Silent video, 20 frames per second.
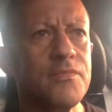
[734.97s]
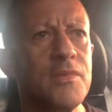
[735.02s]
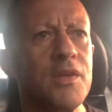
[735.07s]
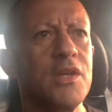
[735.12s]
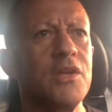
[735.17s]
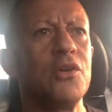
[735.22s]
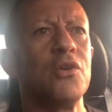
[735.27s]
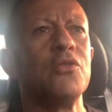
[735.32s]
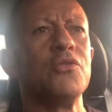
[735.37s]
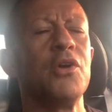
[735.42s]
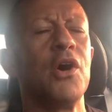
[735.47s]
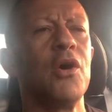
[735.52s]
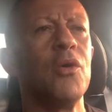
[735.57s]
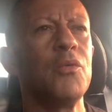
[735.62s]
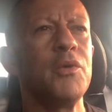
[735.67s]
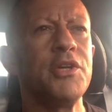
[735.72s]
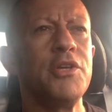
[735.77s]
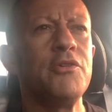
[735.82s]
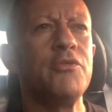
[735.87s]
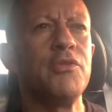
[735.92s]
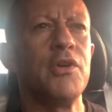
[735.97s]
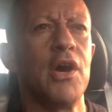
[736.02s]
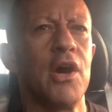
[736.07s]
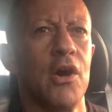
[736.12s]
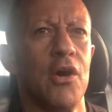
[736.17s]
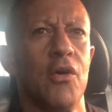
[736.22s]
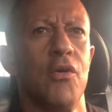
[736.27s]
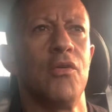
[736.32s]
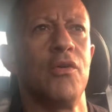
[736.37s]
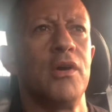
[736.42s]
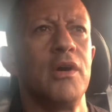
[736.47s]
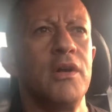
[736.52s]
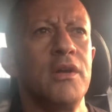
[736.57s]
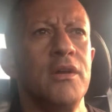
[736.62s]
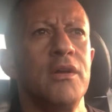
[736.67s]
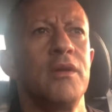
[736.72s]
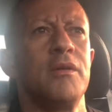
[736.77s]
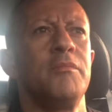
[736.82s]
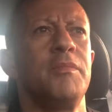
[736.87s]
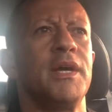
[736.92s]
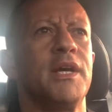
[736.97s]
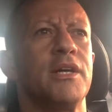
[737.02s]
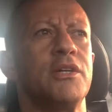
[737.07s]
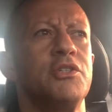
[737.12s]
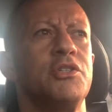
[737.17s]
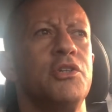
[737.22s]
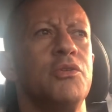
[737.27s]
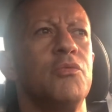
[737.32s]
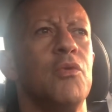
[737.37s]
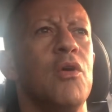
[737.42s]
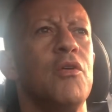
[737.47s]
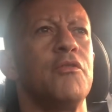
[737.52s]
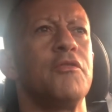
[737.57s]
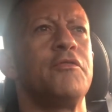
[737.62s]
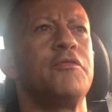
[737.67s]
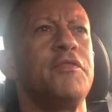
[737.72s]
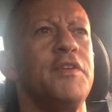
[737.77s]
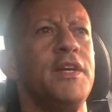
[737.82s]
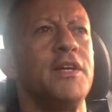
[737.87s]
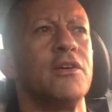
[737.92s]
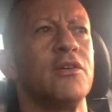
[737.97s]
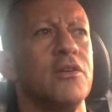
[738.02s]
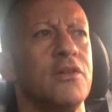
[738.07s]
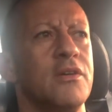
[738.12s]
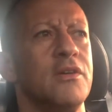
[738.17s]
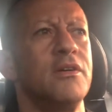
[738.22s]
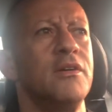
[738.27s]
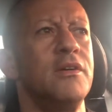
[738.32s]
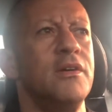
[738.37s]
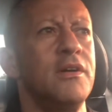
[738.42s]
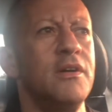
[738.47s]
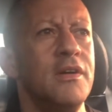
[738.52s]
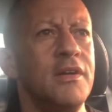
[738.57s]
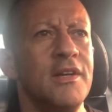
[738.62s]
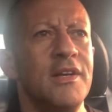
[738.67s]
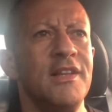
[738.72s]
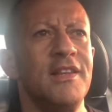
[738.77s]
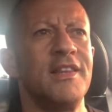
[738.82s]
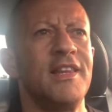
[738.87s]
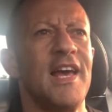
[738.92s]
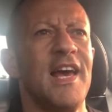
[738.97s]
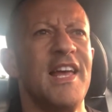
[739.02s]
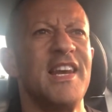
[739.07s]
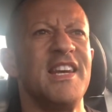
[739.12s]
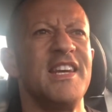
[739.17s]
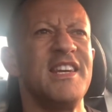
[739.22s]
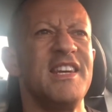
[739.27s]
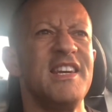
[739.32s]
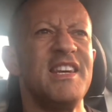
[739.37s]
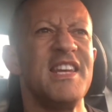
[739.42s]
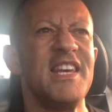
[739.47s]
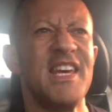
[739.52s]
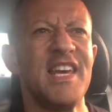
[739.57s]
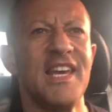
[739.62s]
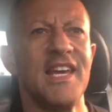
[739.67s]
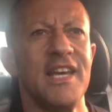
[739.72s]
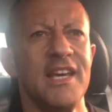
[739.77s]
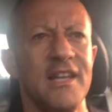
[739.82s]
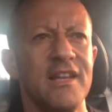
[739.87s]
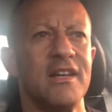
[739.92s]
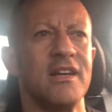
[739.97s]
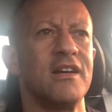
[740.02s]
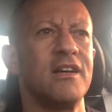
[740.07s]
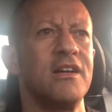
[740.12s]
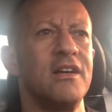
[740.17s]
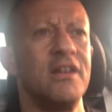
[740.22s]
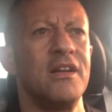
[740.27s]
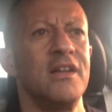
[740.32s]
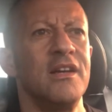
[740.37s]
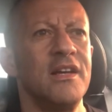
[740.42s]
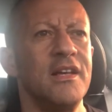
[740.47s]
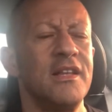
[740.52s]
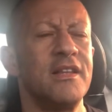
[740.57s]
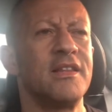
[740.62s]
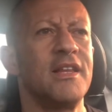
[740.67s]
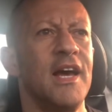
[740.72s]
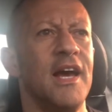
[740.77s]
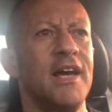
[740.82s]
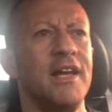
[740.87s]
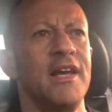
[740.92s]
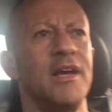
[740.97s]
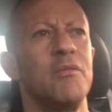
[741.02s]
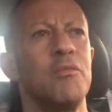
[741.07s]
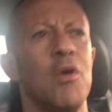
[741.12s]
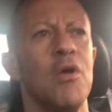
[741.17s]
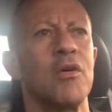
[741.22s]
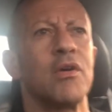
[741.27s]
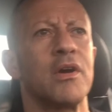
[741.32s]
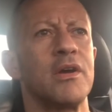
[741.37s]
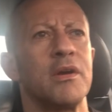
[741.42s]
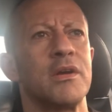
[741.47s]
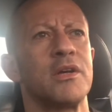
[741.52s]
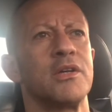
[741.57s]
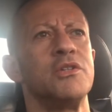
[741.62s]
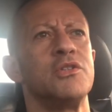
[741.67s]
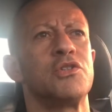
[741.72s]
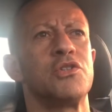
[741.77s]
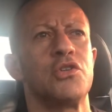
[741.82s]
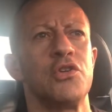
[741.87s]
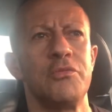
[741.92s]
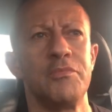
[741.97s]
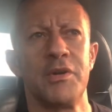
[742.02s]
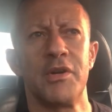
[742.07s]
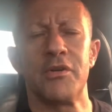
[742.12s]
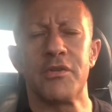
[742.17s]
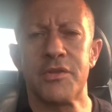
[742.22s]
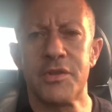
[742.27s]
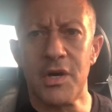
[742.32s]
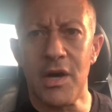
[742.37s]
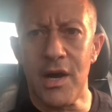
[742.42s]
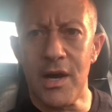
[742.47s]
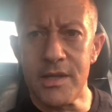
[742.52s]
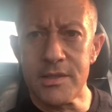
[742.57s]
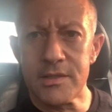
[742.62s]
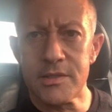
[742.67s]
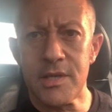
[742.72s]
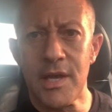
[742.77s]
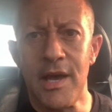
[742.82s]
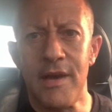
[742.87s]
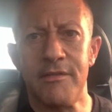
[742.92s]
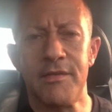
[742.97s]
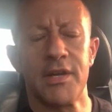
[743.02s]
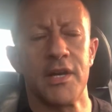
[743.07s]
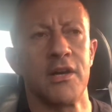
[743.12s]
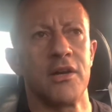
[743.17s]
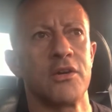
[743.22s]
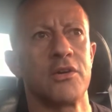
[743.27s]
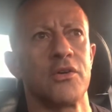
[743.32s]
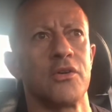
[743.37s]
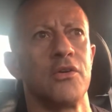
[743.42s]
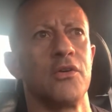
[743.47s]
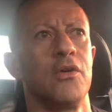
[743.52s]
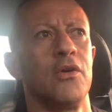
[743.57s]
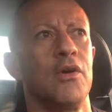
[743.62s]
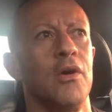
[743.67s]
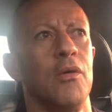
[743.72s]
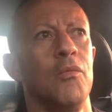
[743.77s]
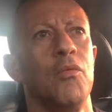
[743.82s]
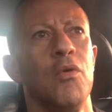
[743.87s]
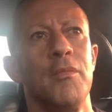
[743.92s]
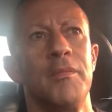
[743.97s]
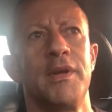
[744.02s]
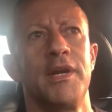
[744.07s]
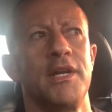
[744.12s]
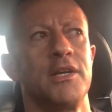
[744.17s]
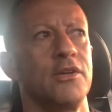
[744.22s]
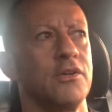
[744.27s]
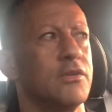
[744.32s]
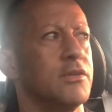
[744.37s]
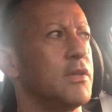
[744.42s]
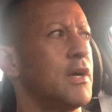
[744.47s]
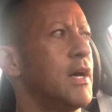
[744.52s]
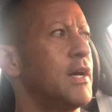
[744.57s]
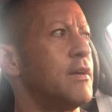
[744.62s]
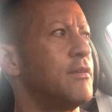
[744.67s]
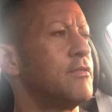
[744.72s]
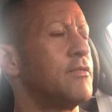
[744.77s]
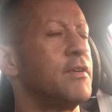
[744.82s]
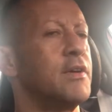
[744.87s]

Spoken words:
you'll know when you know, because you won't feel that need, that it won't consume your thoughts having a girl, a woman in your life.